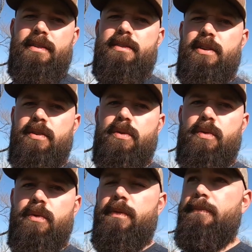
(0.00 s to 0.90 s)

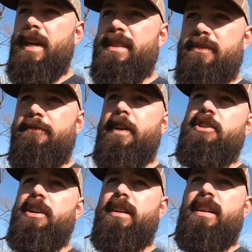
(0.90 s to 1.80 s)
to be as
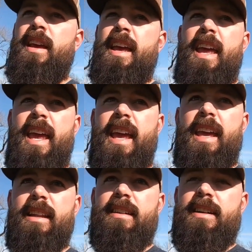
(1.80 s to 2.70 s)
efficient
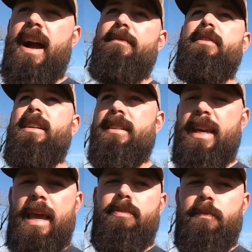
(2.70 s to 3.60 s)
and confident and
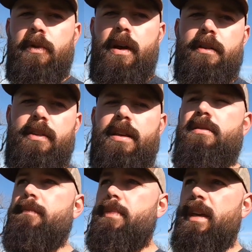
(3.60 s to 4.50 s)
capable hunter that
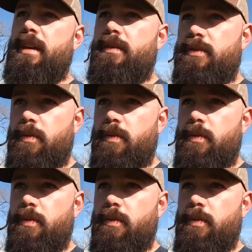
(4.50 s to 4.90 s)
you can be,